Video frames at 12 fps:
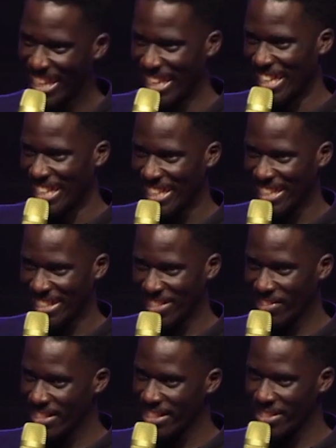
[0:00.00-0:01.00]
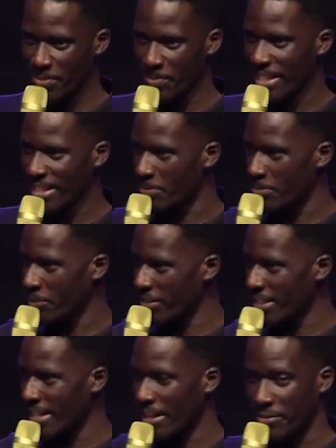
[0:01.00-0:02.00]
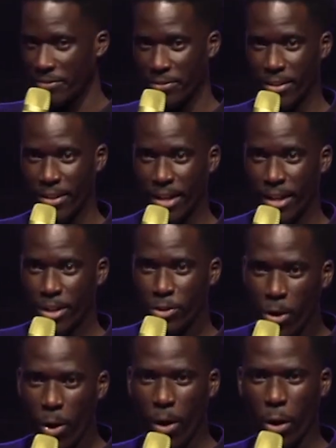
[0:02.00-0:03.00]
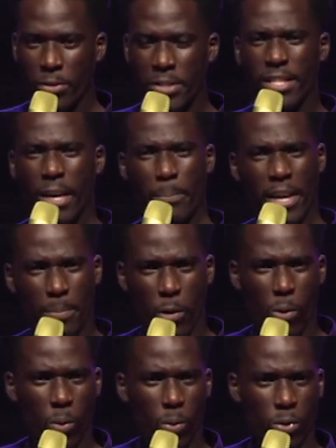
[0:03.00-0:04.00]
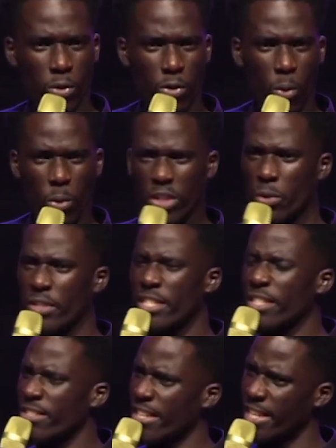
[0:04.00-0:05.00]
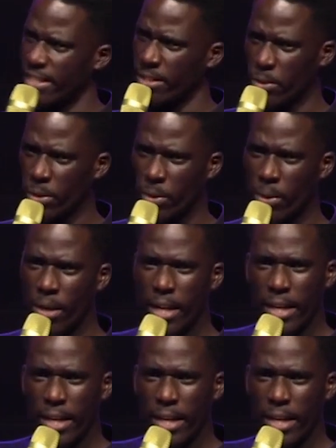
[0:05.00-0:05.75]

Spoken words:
It is not easy to make the prophet laugh. So I was reading the Bible, you know, because I was getting scared, you know.